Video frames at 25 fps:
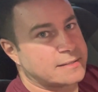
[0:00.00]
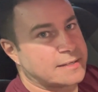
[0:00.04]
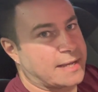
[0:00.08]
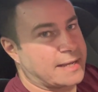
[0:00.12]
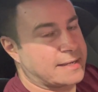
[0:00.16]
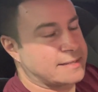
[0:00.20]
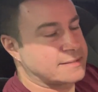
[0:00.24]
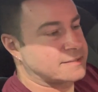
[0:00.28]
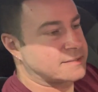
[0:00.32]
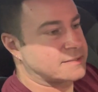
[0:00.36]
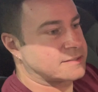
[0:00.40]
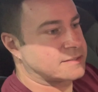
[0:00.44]

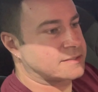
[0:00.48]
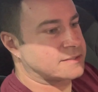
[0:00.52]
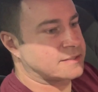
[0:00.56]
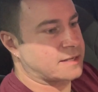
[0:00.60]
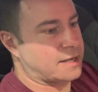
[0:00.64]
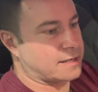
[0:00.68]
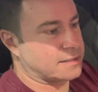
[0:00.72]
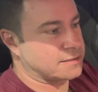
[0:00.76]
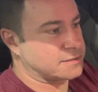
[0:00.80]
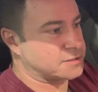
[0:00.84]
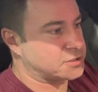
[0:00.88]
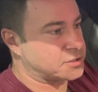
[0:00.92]
as
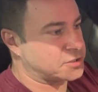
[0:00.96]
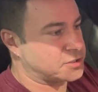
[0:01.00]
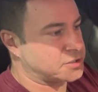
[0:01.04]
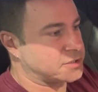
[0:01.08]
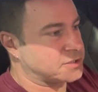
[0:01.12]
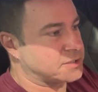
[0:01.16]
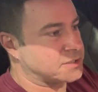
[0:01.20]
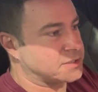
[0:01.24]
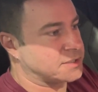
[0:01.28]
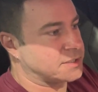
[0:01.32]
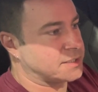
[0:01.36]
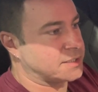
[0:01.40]

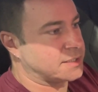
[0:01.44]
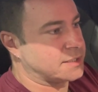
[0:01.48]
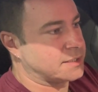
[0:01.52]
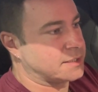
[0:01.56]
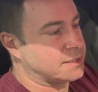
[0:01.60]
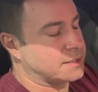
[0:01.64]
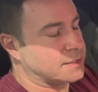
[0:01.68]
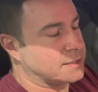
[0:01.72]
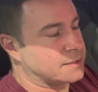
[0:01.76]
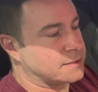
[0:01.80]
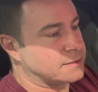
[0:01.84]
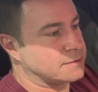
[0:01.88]
such
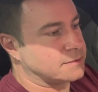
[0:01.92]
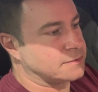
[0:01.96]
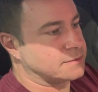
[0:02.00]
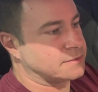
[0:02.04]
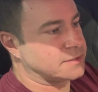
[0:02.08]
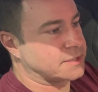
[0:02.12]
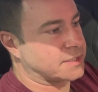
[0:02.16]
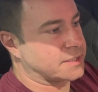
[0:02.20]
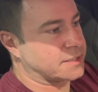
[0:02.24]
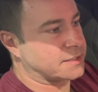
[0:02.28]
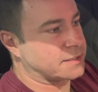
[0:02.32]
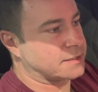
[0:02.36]

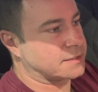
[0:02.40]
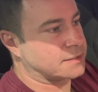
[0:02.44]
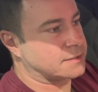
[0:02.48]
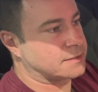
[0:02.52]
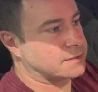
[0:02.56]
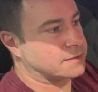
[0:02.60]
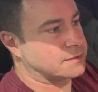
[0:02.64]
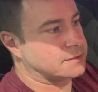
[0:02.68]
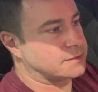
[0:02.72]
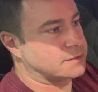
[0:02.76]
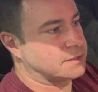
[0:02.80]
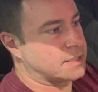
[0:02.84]
that
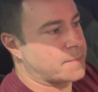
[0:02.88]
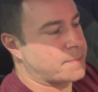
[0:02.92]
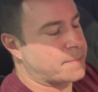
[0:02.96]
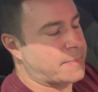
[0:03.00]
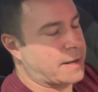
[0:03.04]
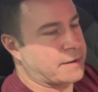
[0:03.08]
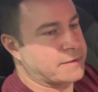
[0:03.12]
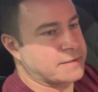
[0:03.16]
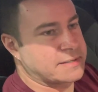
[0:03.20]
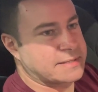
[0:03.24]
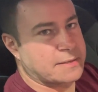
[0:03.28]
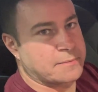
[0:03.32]

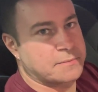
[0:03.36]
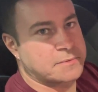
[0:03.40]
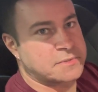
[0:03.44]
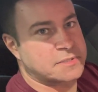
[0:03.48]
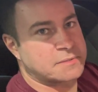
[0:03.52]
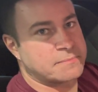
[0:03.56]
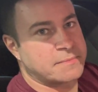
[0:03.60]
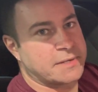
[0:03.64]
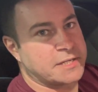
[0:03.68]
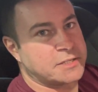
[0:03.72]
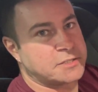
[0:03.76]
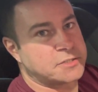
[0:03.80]
apparently there were
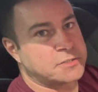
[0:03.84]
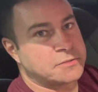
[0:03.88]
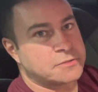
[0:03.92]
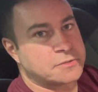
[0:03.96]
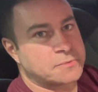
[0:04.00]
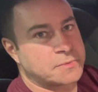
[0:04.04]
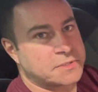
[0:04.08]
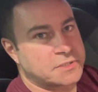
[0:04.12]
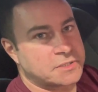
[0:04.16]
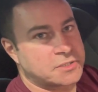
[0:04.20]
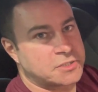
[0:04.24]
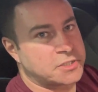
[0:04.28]
some
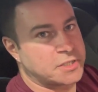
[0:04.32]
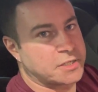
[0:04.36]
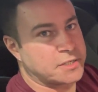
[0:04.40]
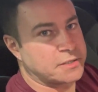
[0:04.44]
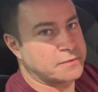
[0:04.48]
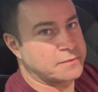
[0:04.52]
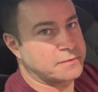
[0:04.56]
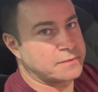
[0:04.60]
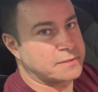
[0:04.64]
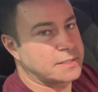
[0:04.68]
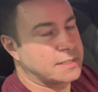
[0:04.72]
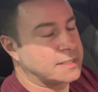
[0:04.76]
issues with the
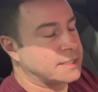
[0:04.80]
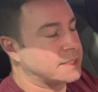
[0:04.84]
tune